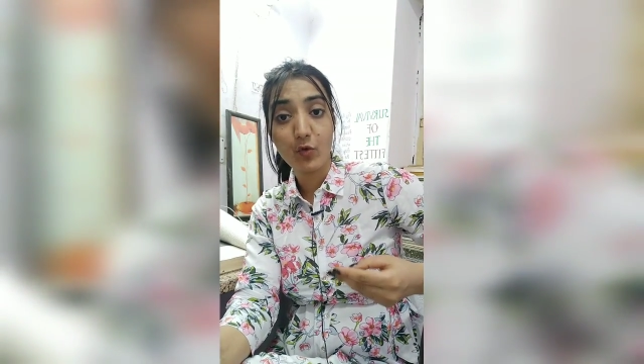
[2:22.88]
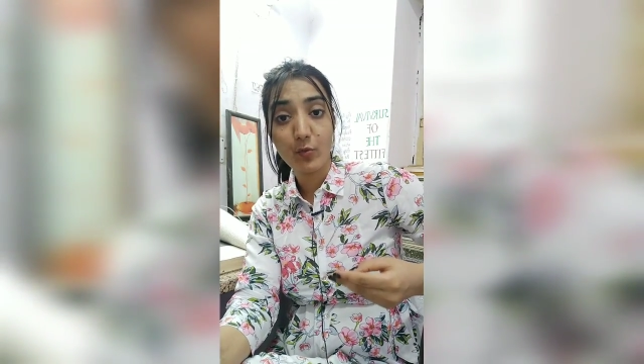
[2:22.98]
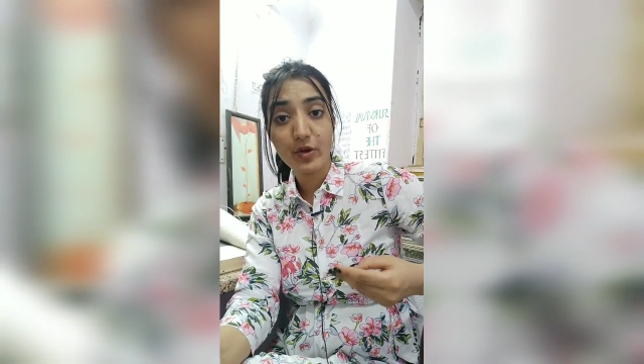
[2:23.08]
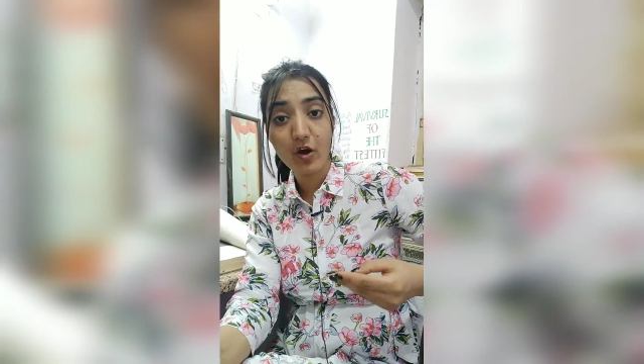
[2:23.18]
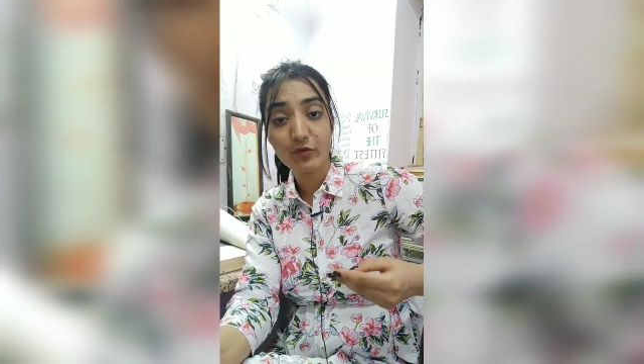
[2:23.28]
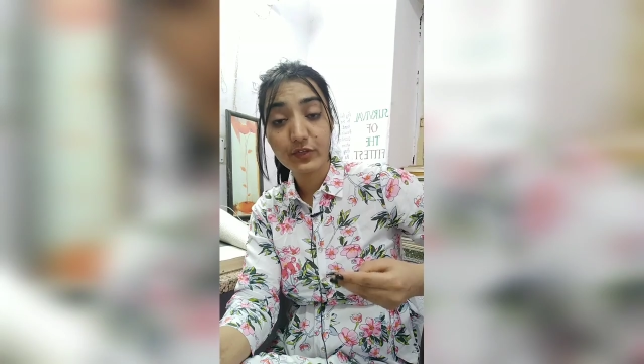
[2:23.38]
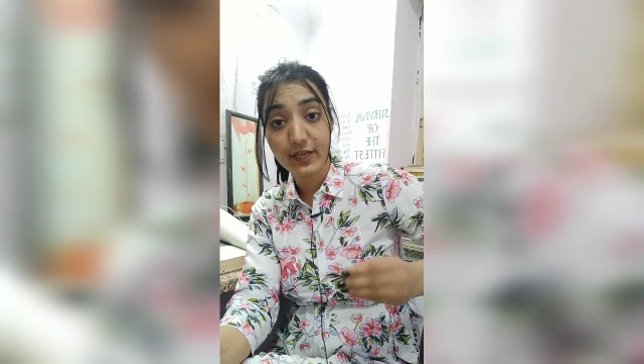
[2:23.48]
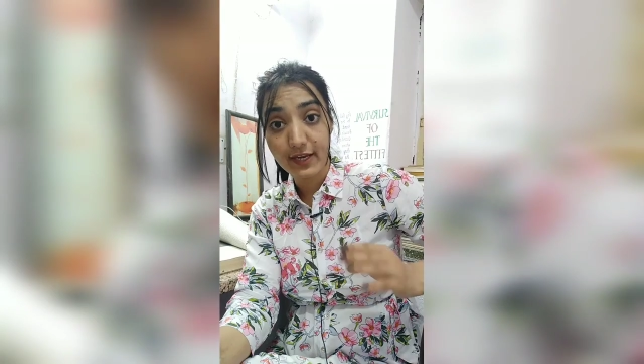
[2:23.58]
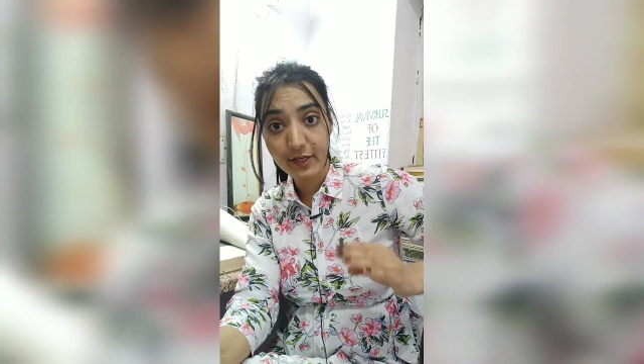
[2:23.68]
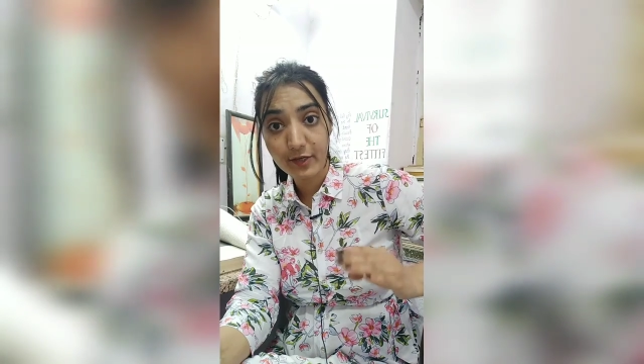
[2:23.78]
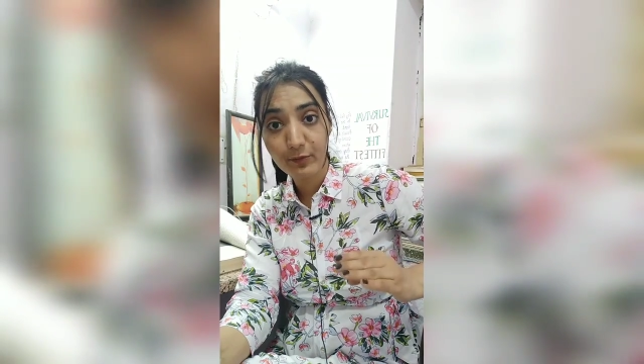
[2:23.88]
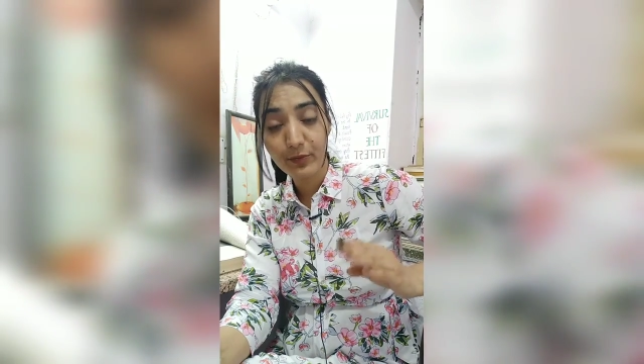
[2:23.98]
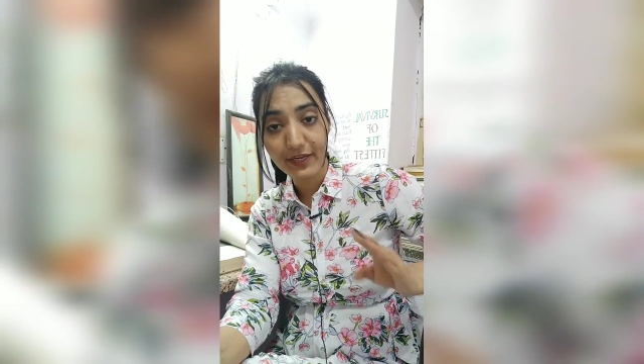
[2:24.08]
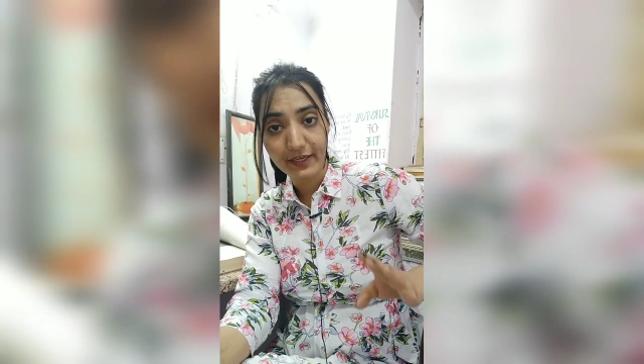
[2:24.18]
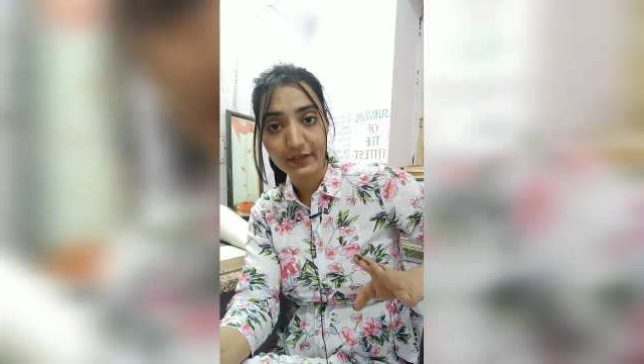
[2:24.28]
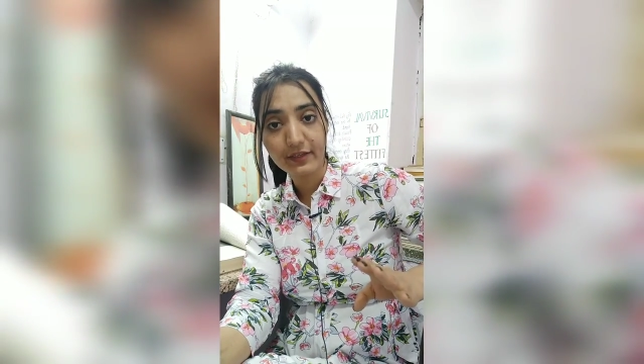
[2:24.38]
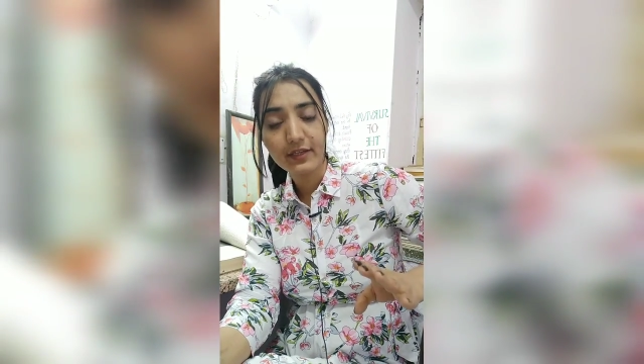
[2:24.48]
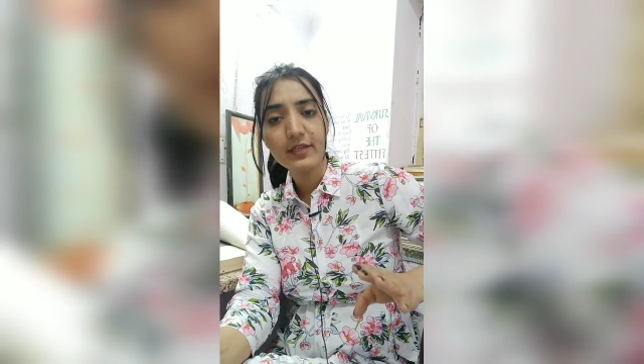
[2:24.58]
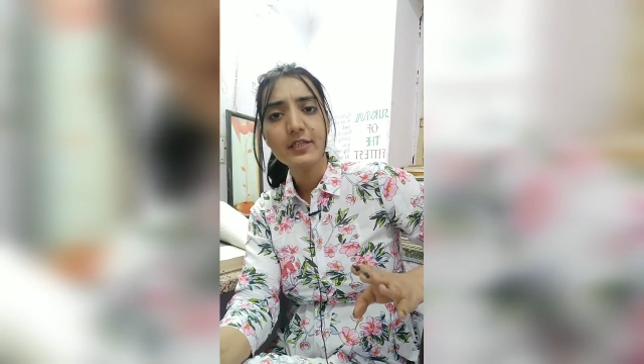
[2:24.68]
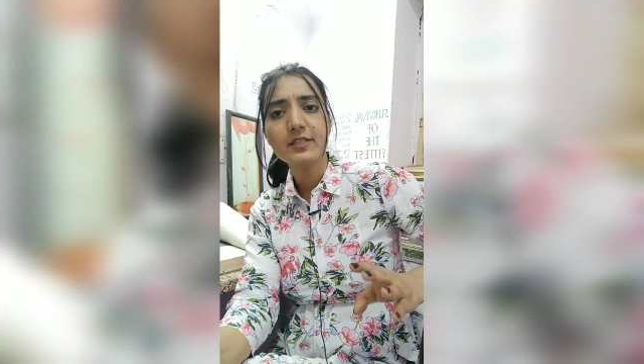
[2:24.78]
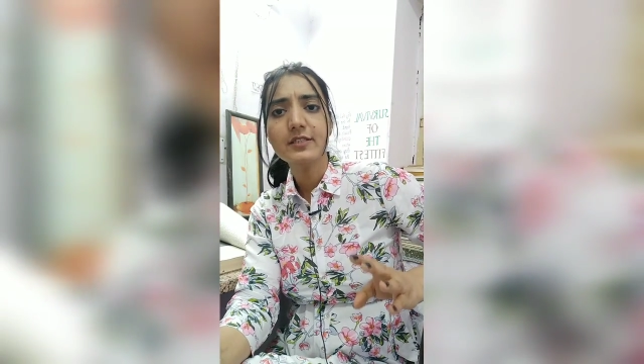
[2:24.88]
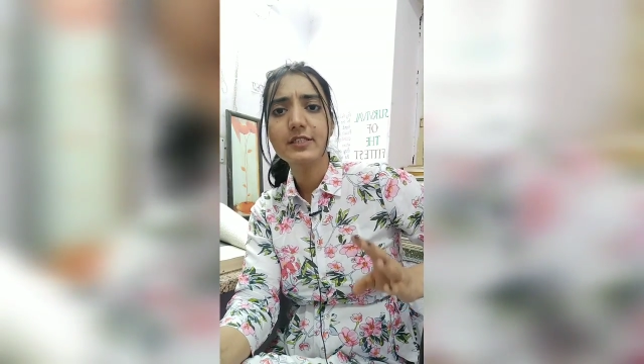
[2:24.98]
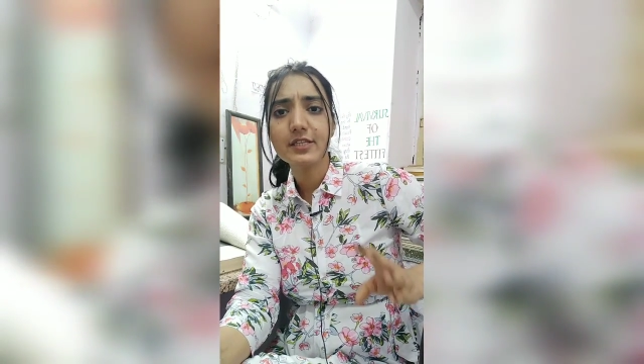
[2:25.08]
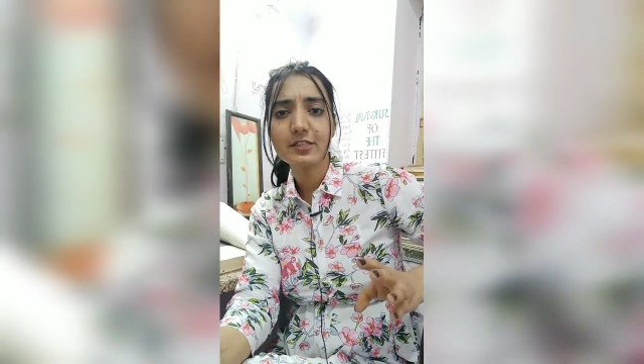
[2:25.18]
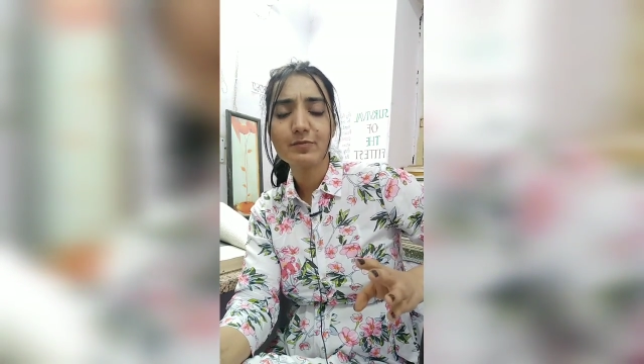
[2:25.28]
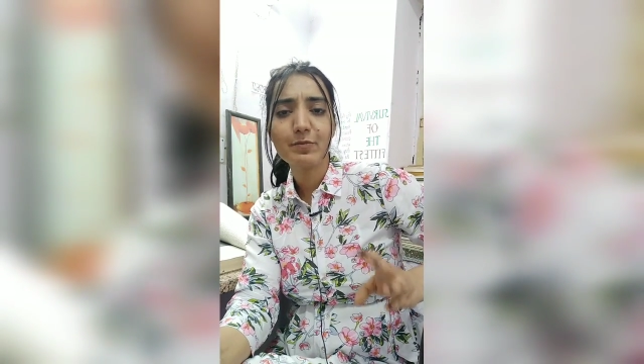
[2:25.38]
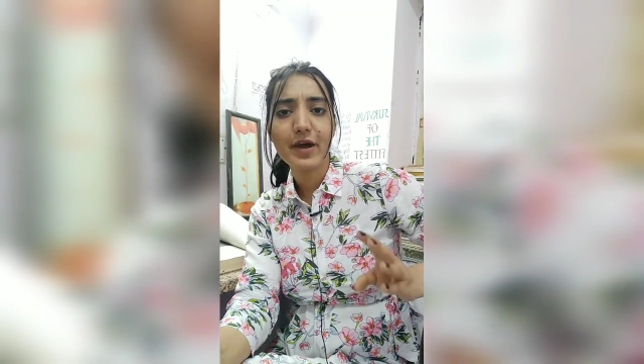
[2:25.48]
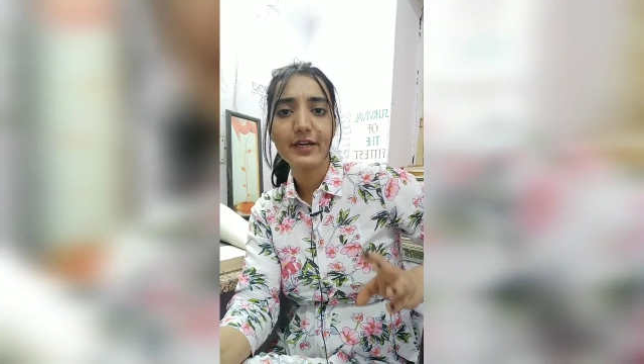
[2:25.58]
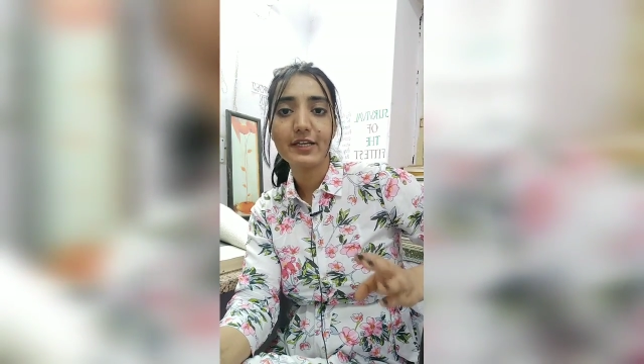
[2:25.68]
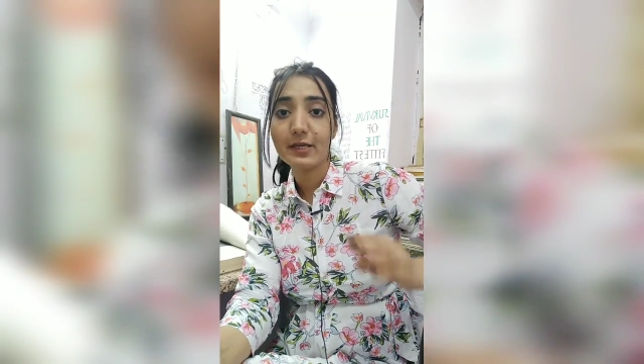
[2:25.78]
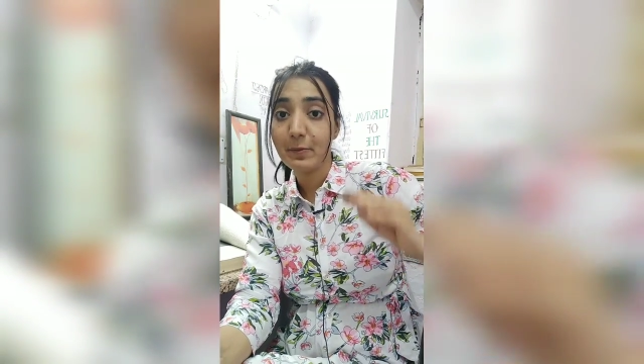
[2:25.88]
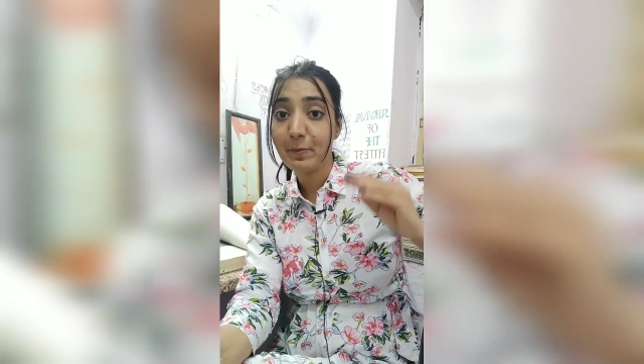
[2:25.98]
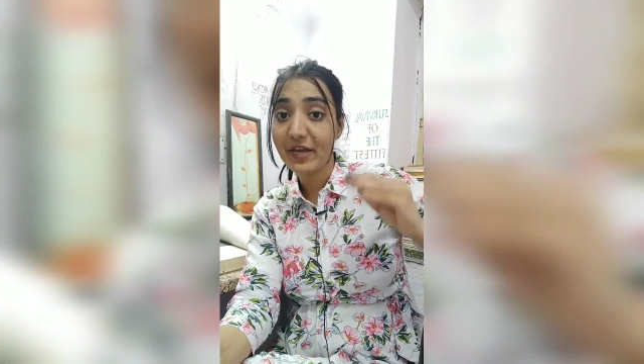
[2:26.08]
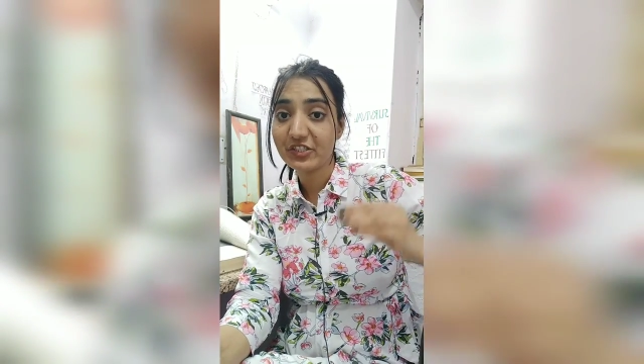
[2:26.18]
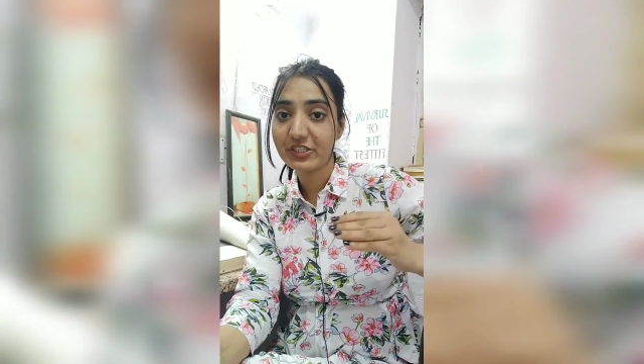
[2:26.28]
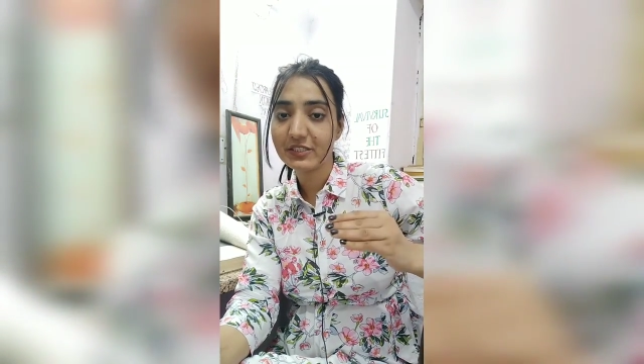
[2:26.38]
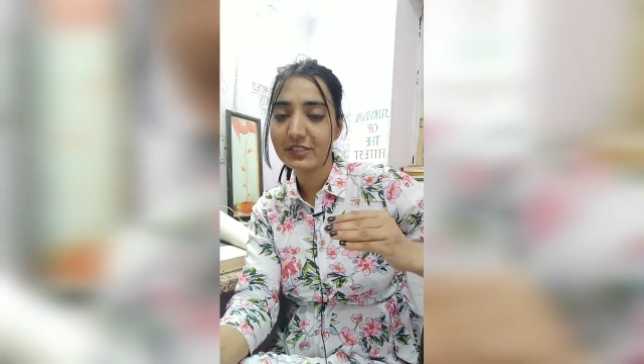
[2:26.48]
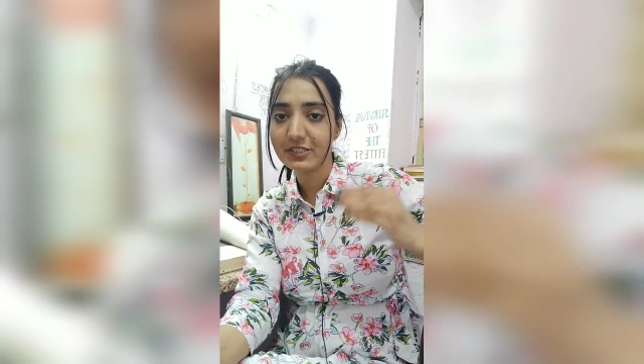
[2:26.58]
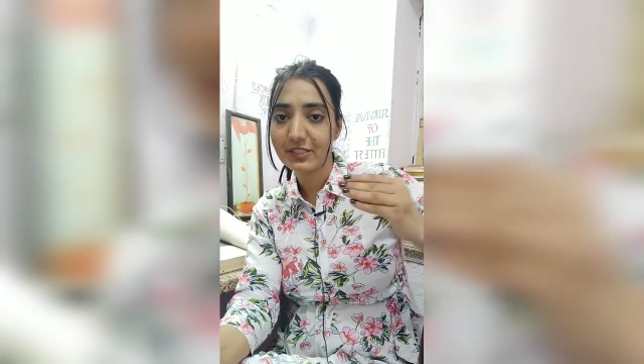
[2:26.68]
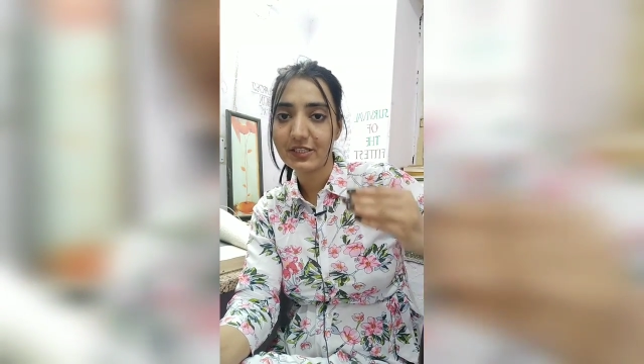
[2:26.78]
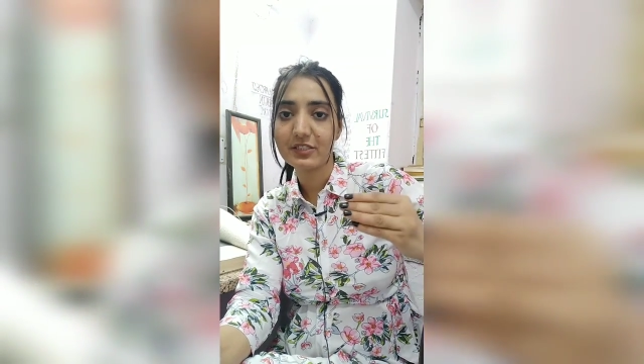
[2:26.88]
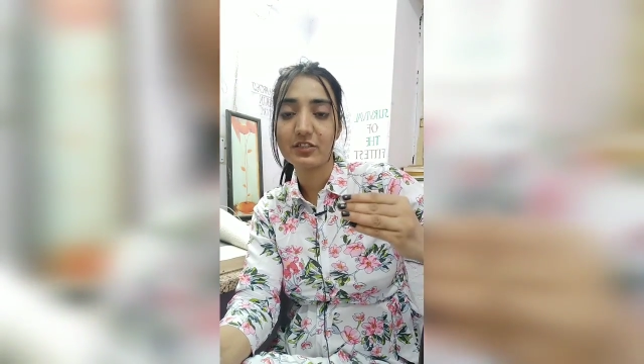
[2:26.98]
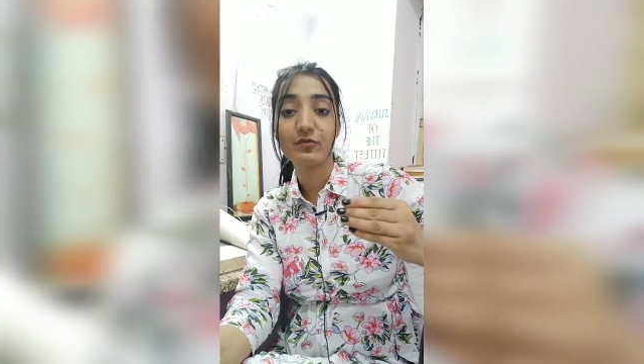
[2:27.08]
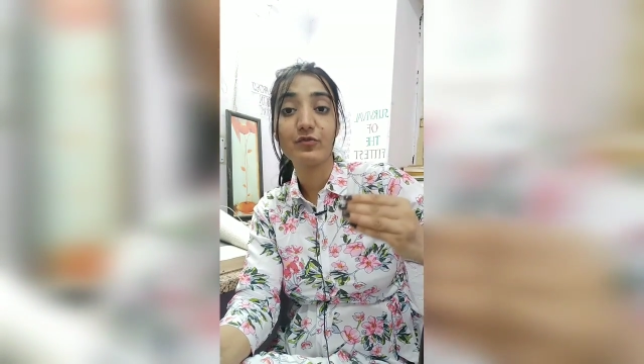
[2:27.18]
phobia of the airplane just might imagine that